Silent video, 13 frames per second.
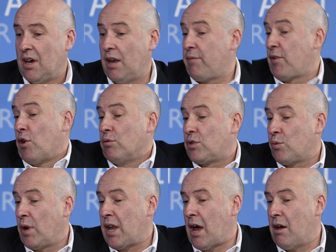And of course,
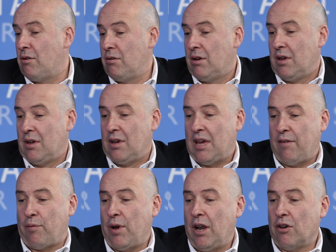we know
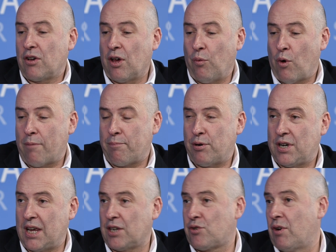if we look at what
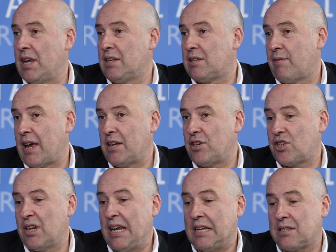predicts
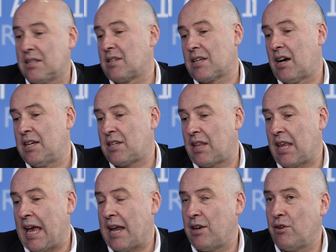reintervention, it's the size of
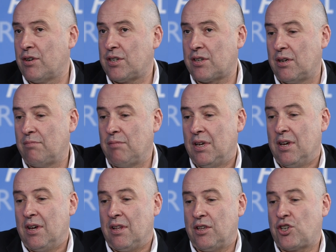the aneurysm,
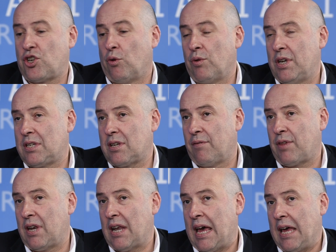the shortness of
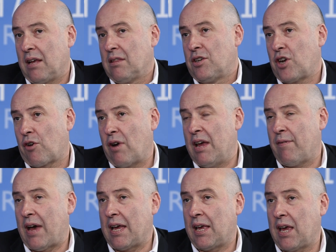the neck, the degree
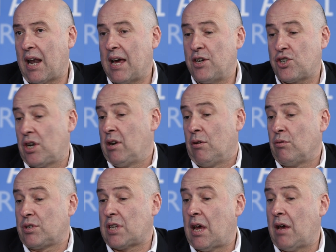of angulation, and
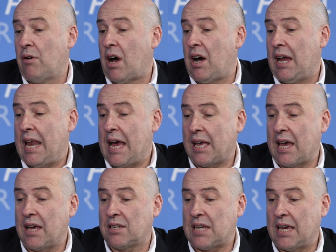also iliac
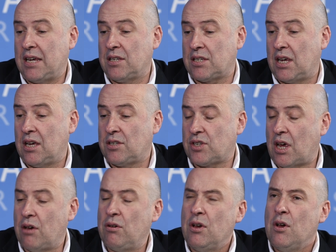ectasia.
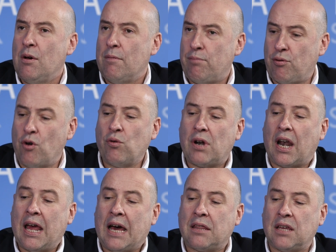So
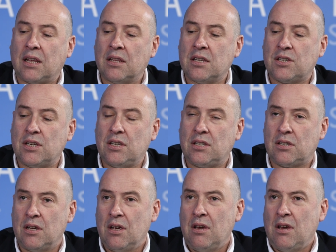broadly, I think this is,